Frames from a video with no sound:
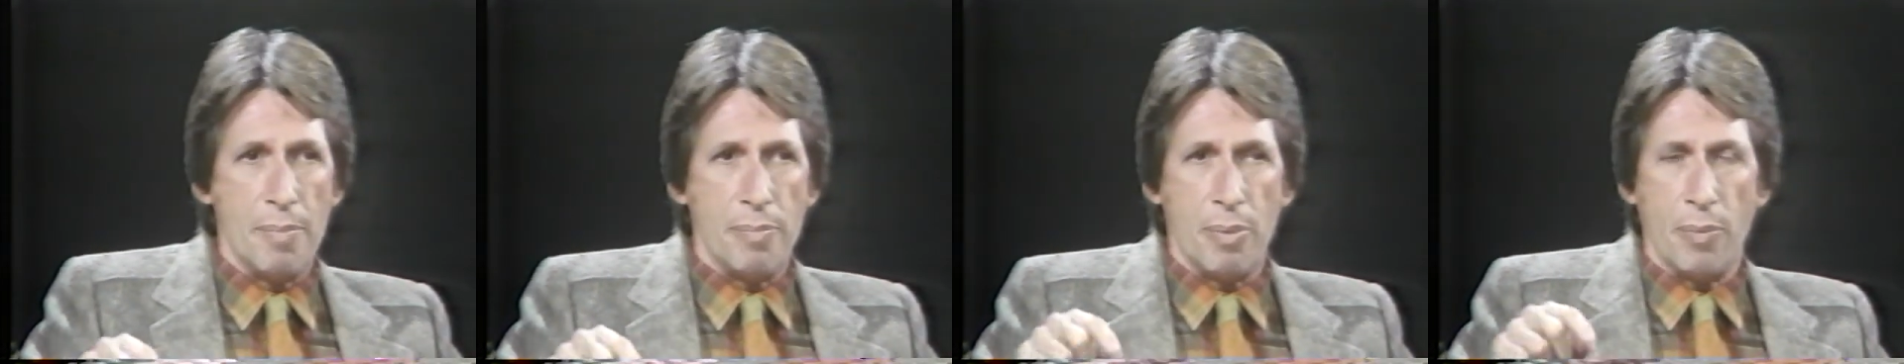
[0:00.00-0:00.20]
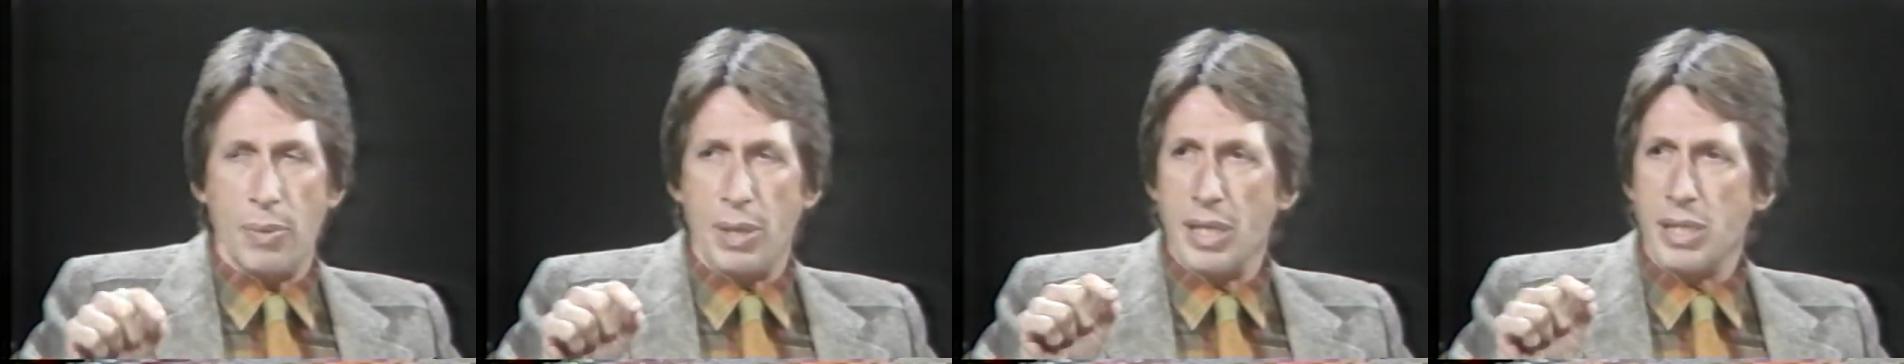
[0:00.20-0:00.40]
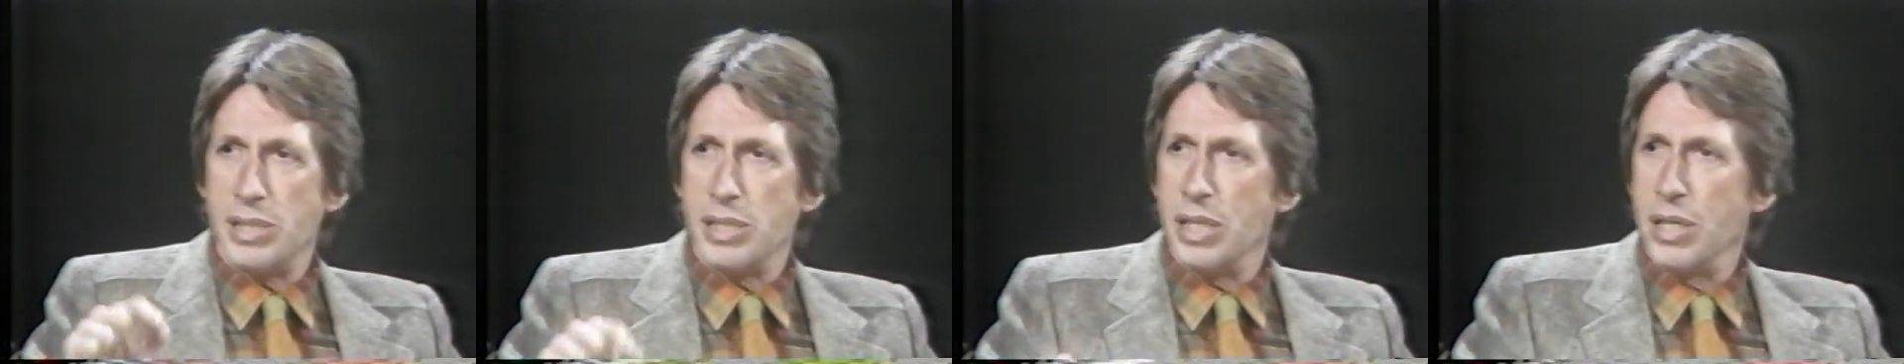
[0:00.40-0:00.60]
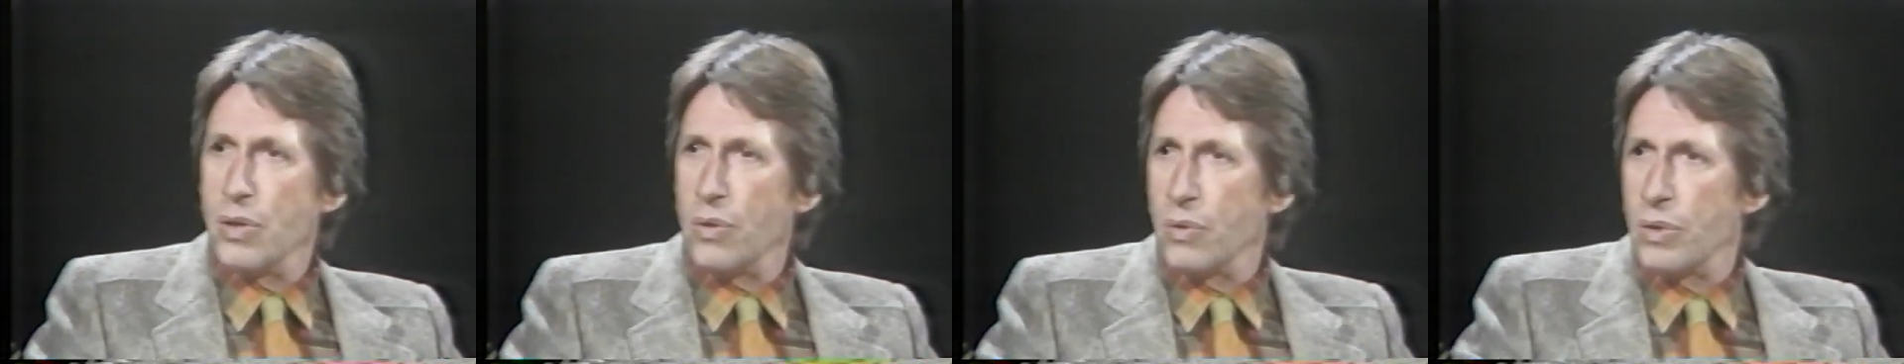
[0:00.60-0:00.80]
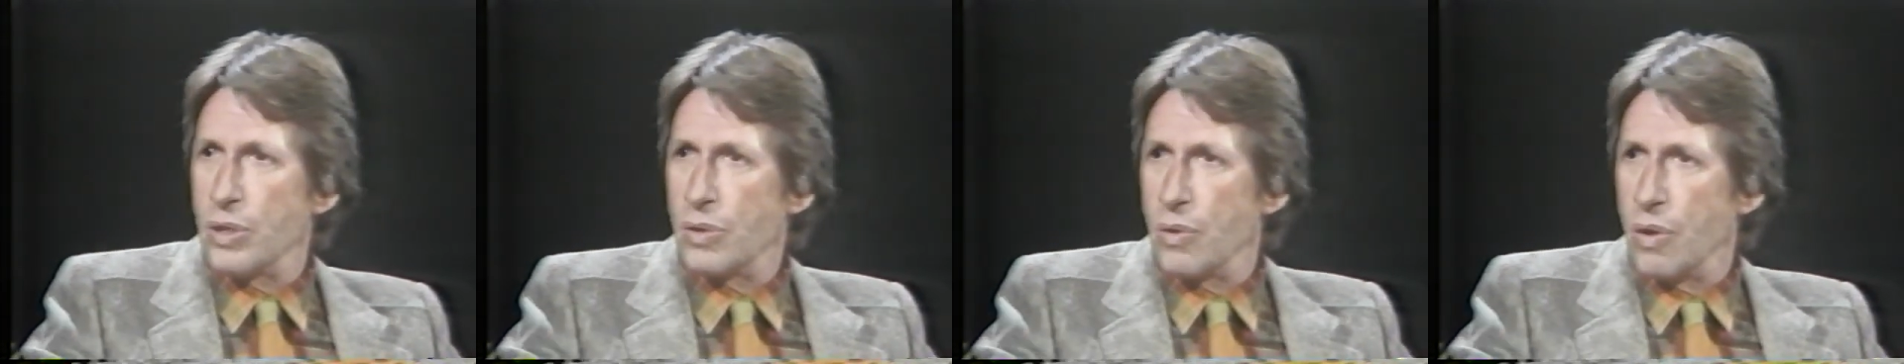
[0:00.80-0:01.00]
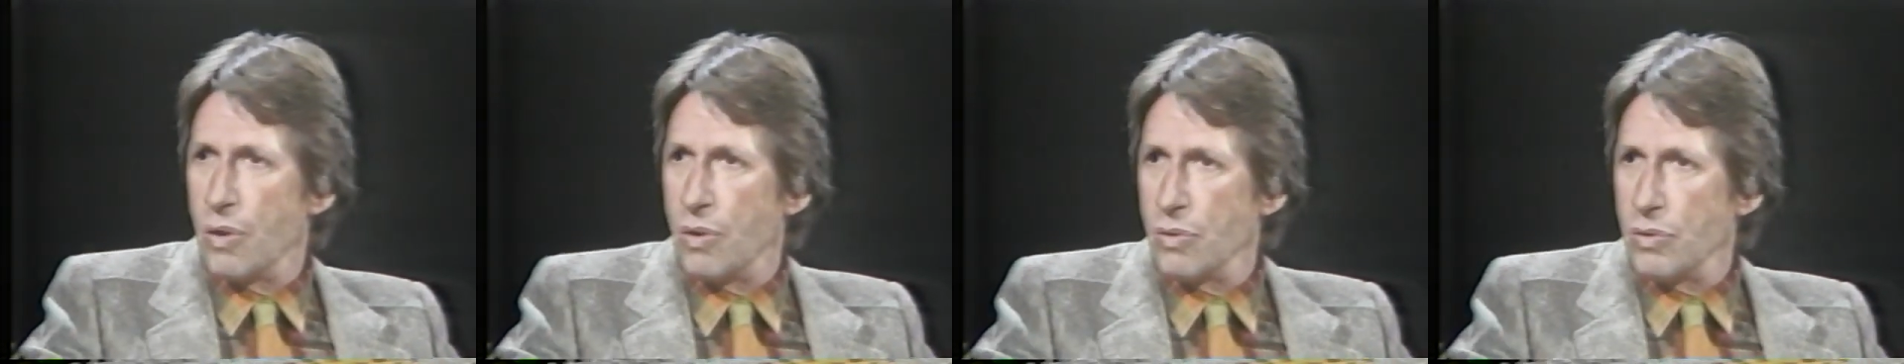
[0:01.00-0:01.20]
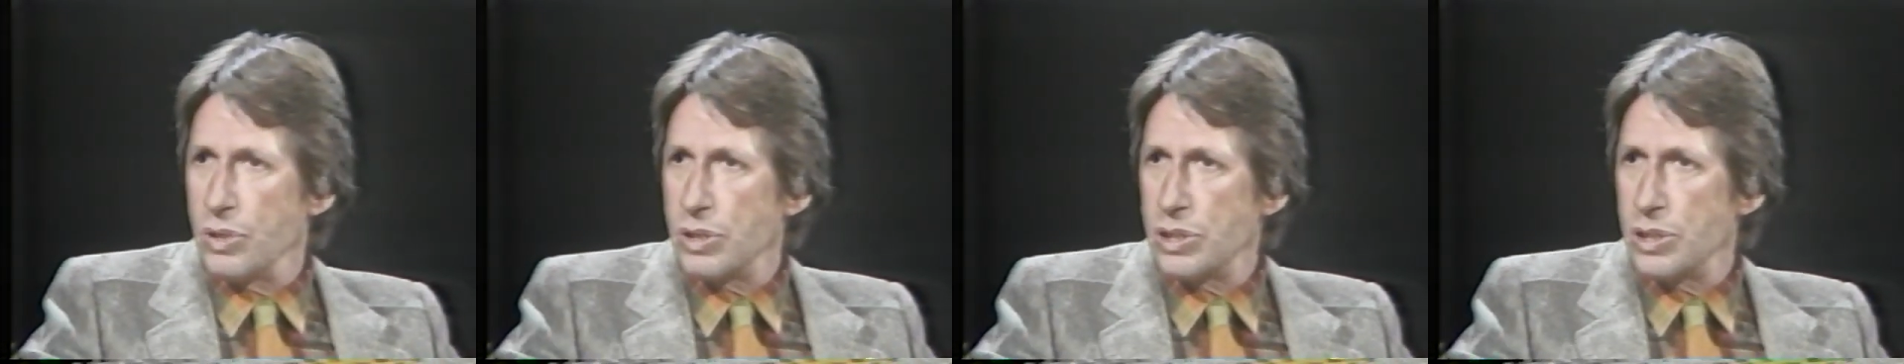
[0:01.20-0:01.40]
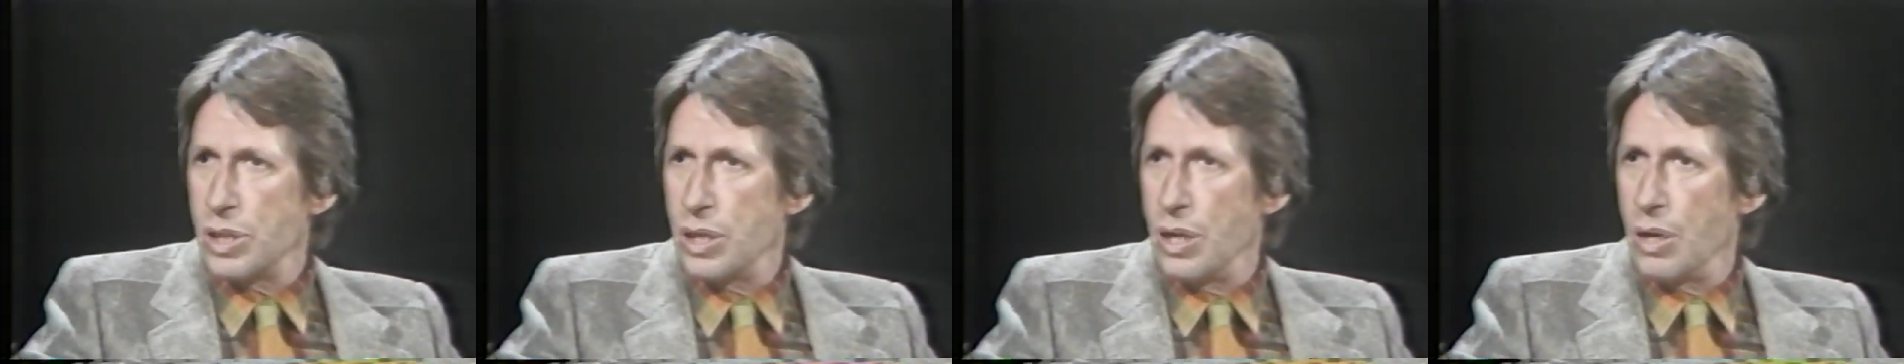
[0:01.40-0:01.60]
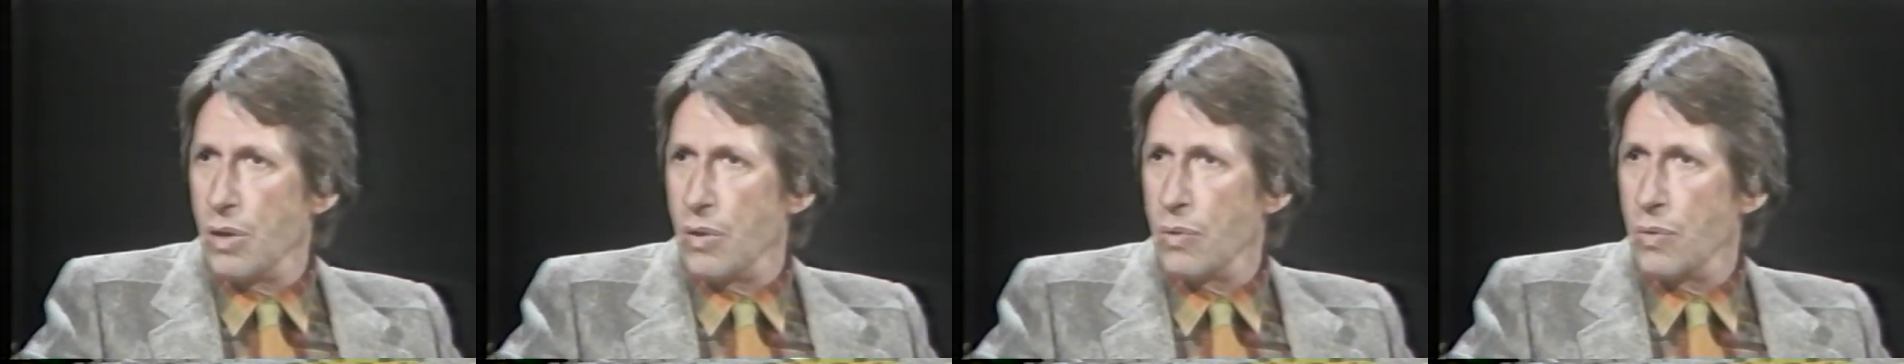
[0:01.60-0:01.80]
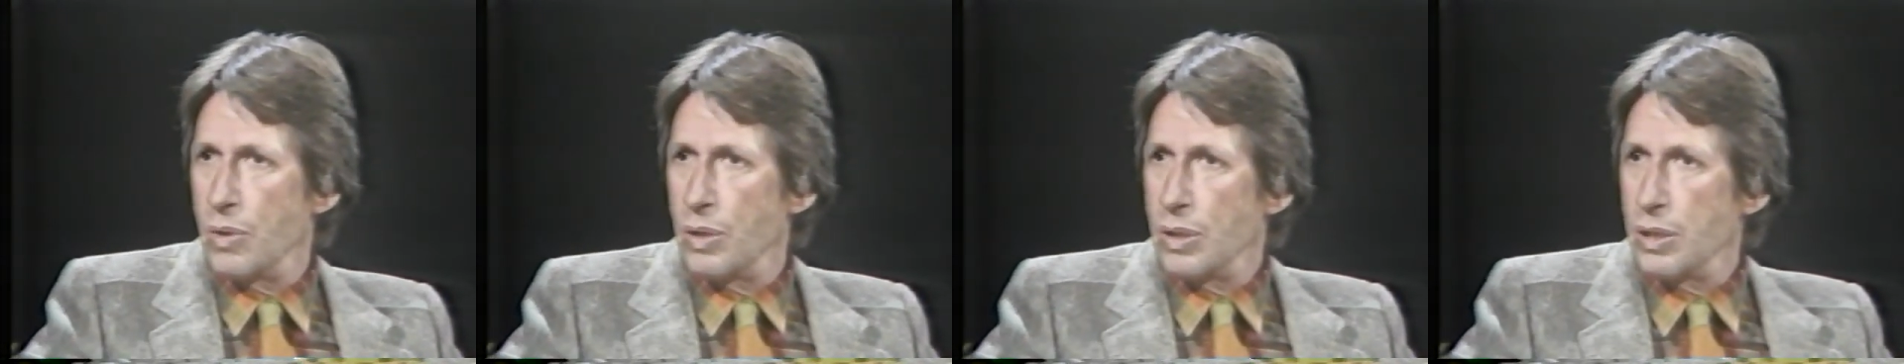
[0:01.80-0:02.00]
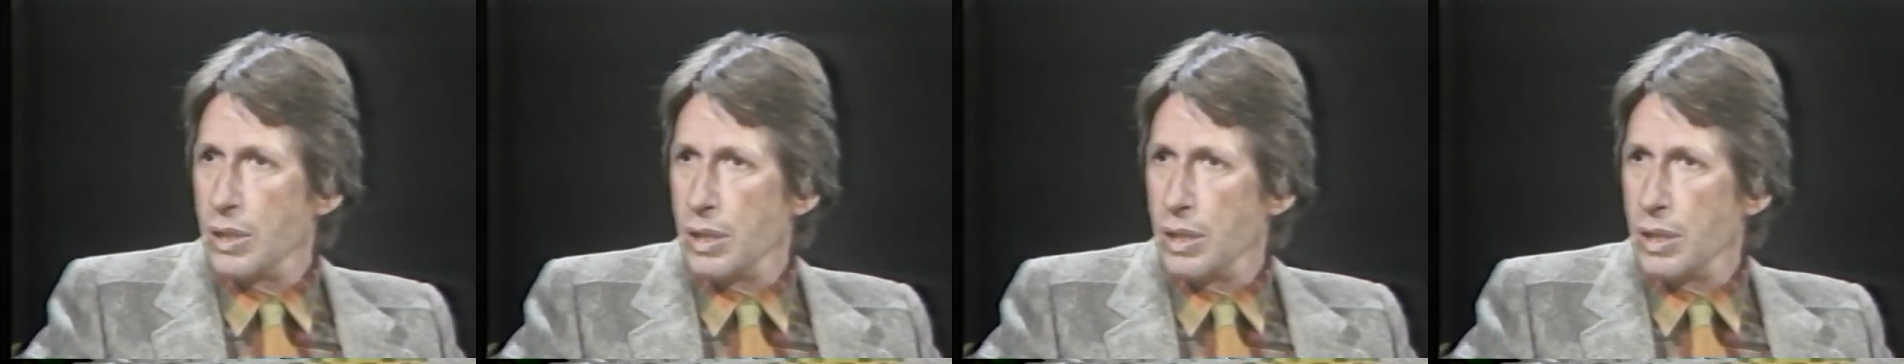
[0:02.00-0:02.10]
But when they see it on their own show,